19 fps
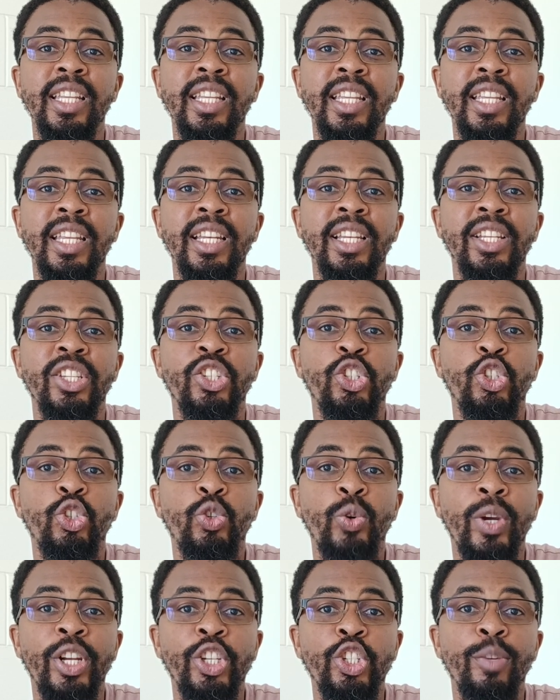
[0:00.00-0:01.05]
in
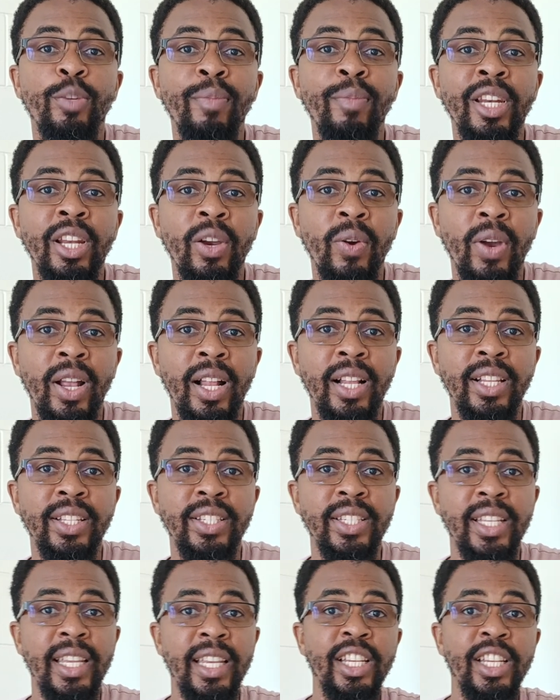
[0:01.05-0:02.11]
stretched
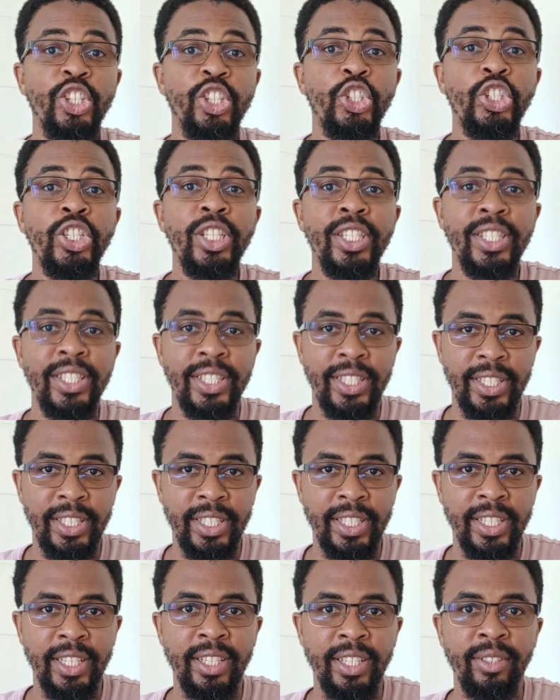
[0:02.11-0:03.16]
minerals in
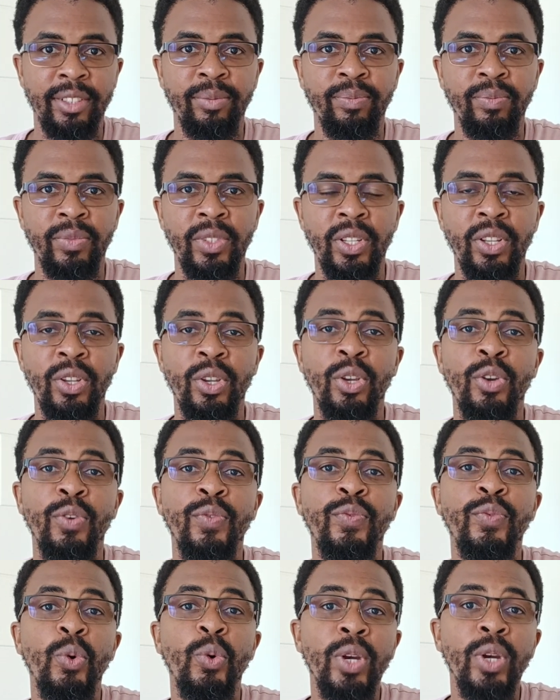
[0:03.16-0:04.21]
schists.
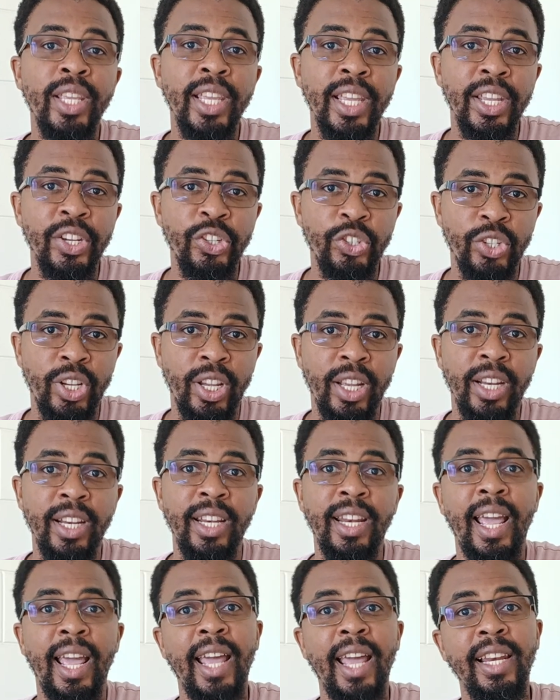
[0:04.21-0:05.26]

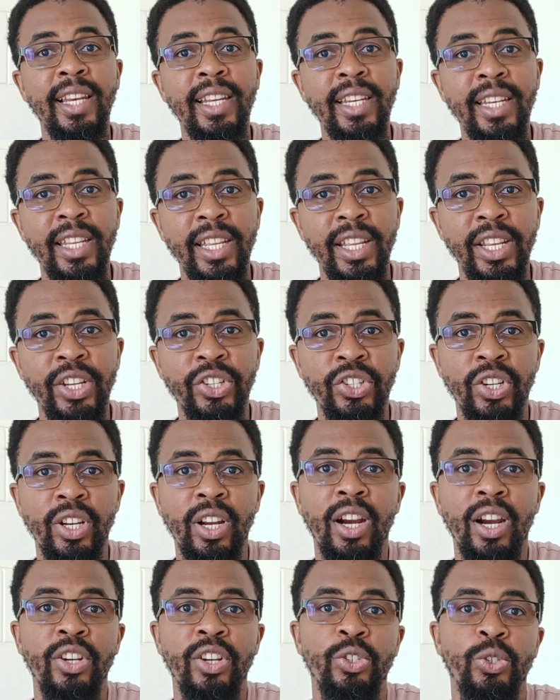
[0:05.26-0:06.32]
Foliation and lineation
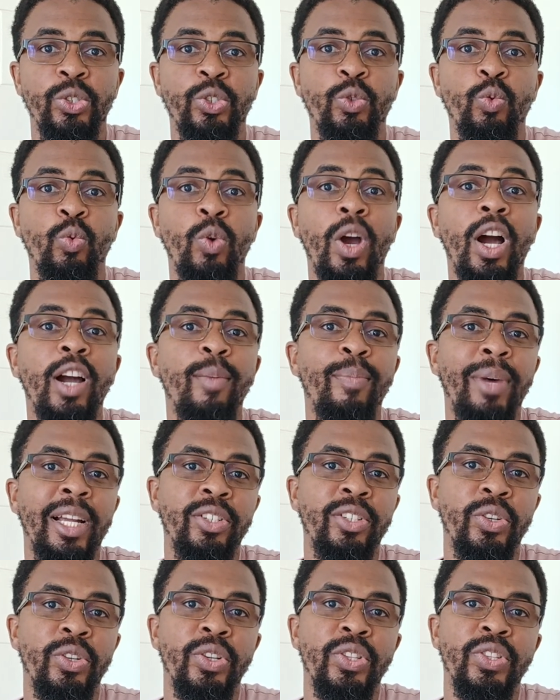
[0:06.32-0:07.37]
aren't just rock
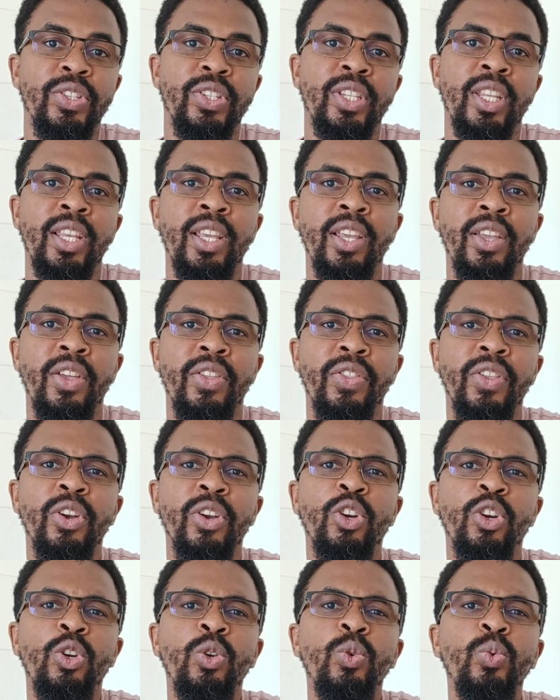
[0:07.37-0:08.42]
patterns. They're
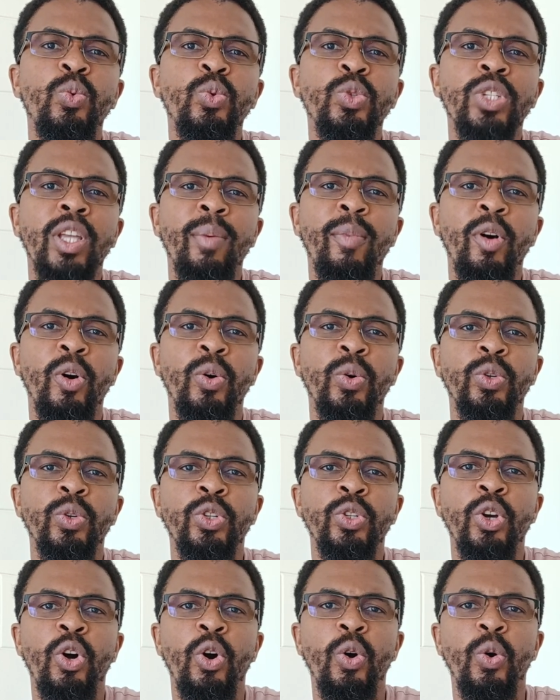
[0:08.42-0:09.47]
clues
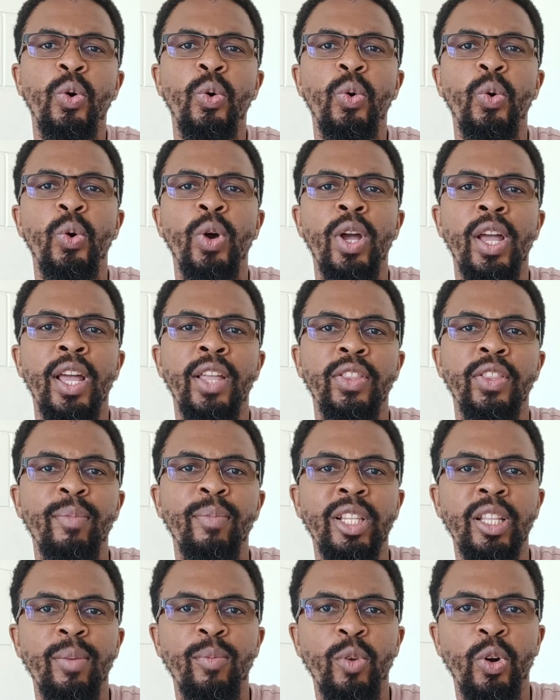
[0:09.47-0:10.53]
about how the
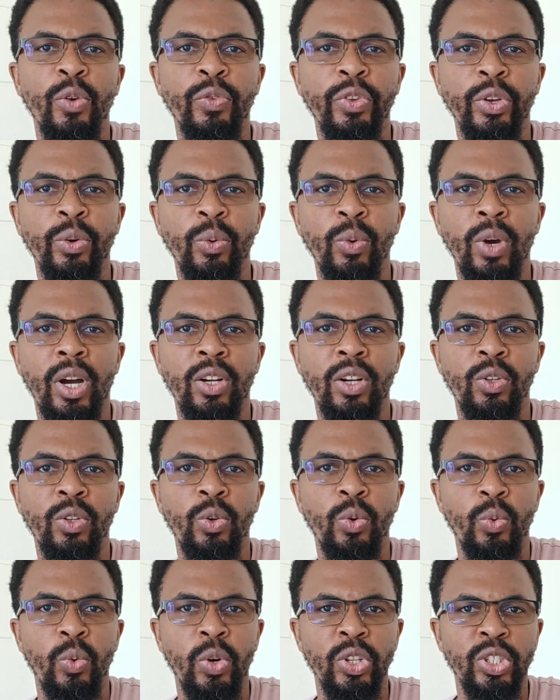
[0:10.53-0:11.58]
metamorphic
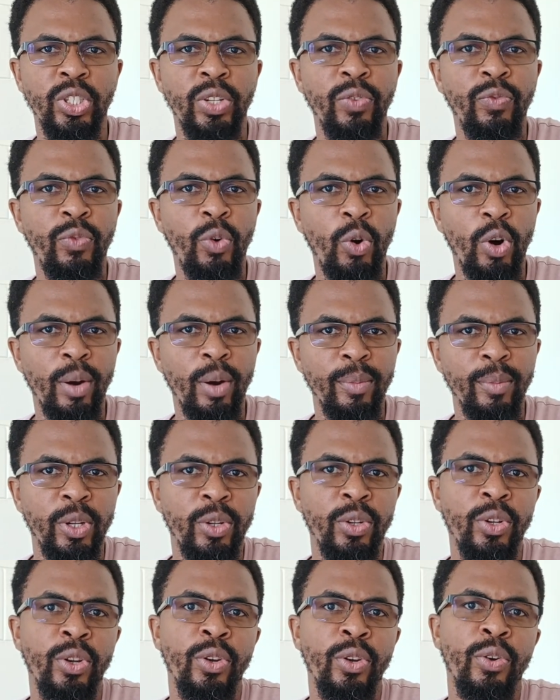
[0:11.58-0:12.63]
rock was deformed.
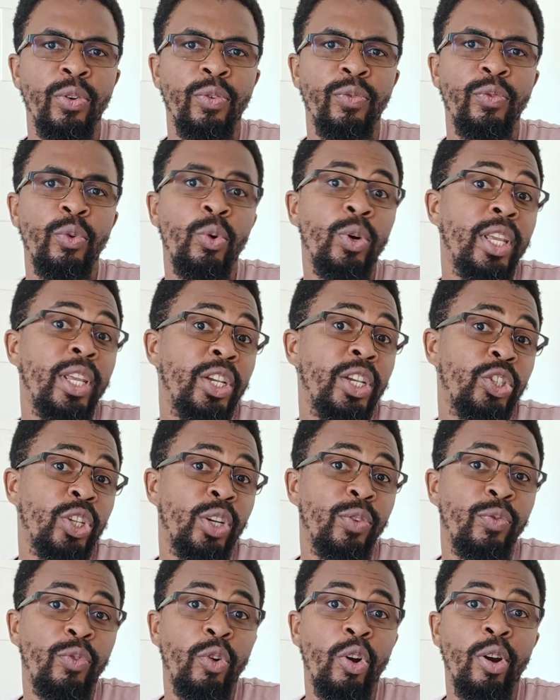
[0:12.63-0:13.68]

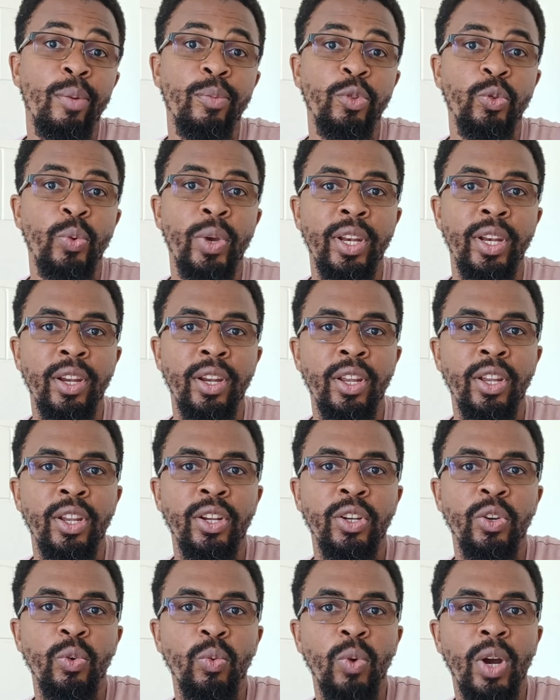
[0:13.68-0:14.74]
Foliation forms when
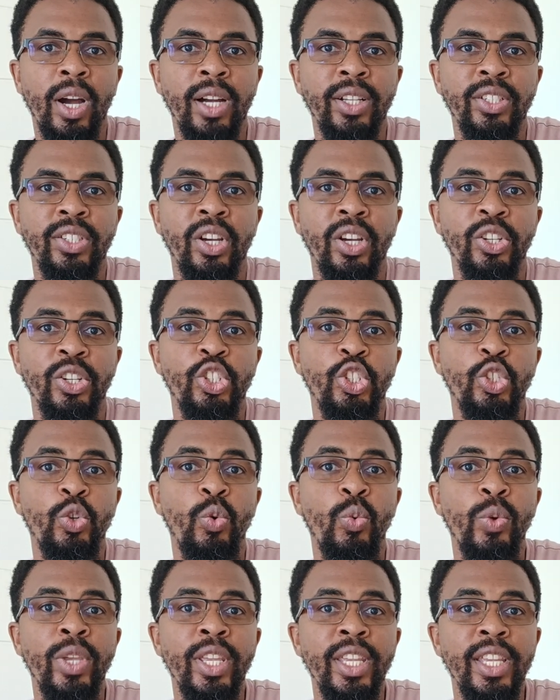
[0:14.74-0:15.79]
the rocks are
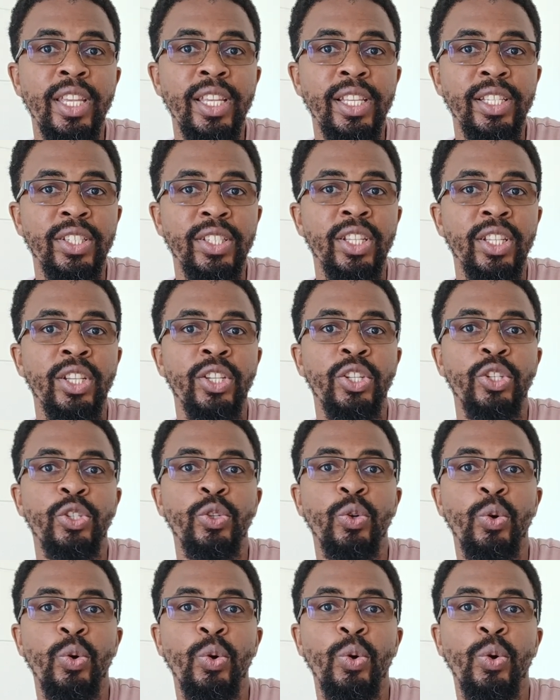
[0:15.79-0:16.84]
squeezed,
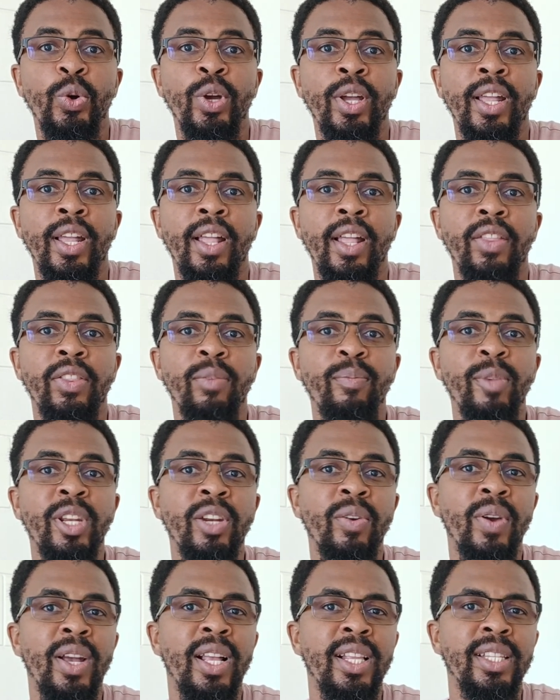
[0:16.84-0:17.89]
so the
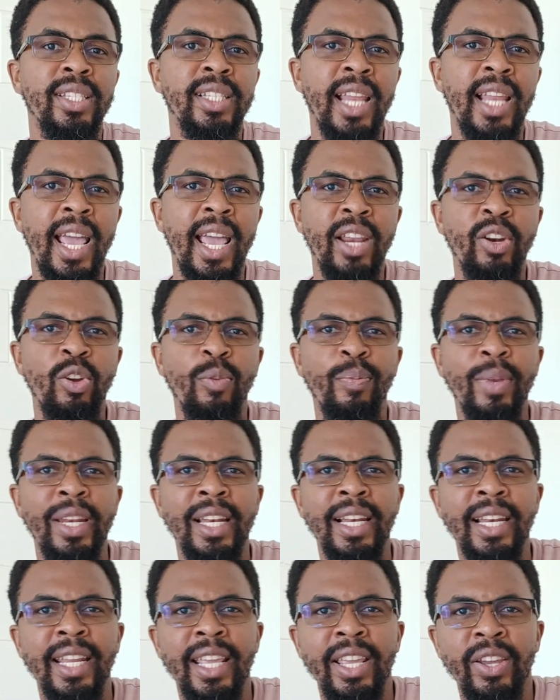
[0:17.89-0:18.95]
minerals line up
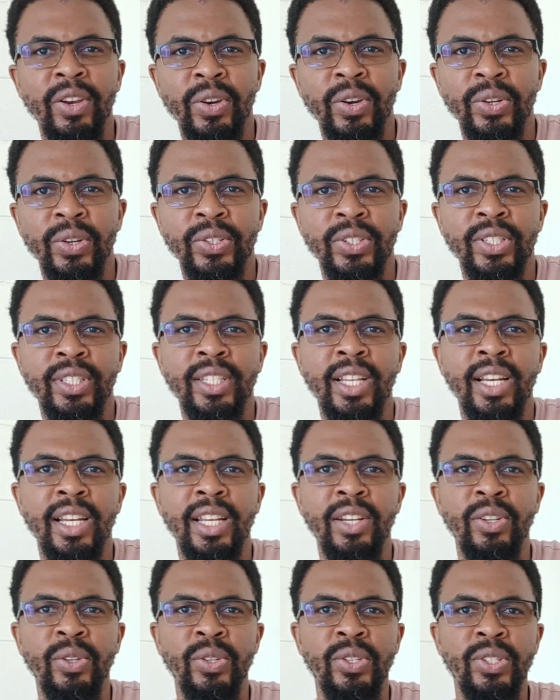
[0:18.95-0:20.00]
in layers,
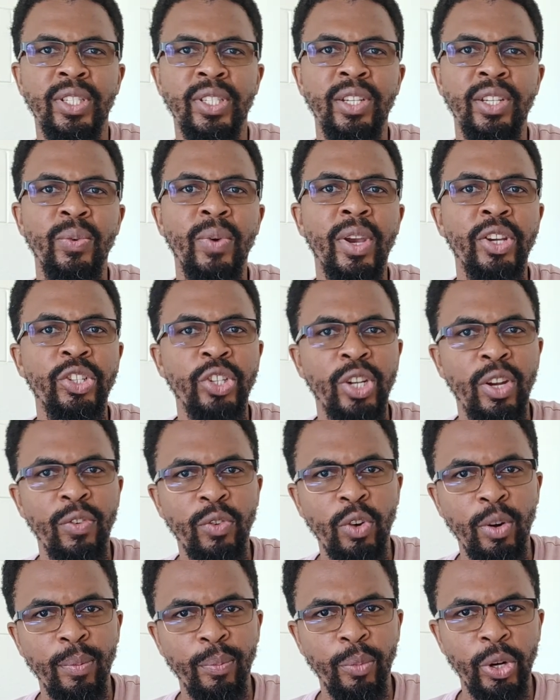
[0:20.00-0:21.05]
telling us the direction of
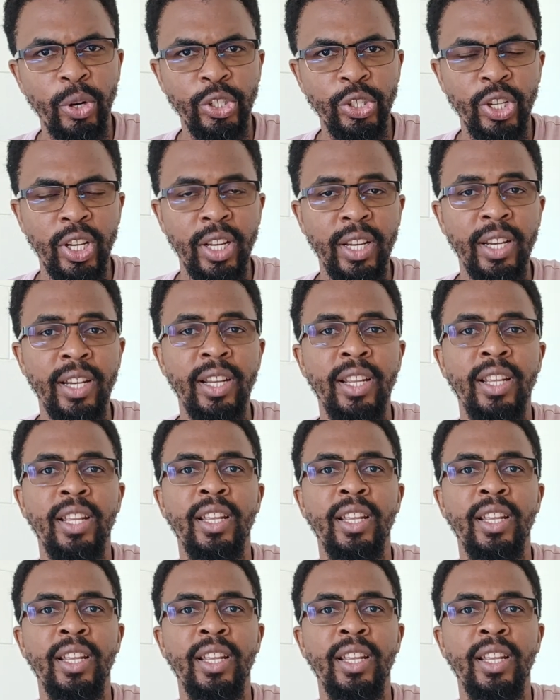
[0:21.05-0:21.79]
compression.